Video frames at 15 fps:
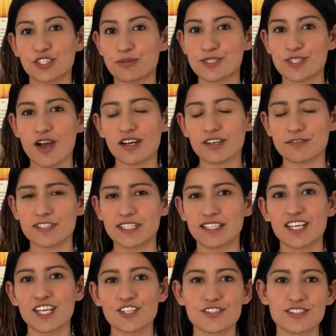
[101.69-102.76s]

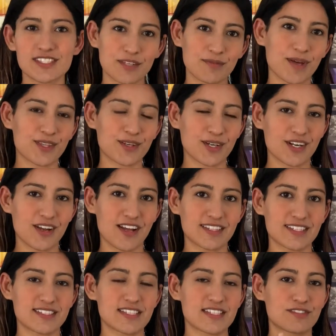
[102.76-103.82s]
chromatography to see whether or not
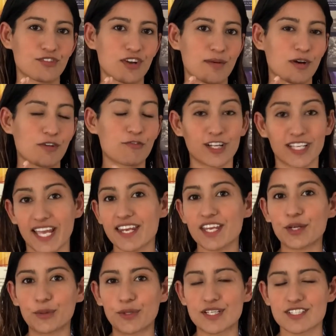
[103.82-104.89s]
this is from a
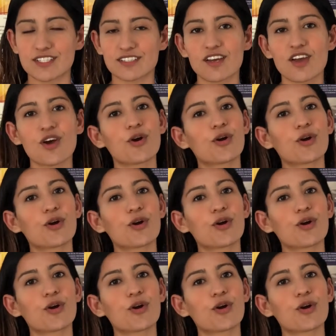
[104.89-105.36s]
volcanic origin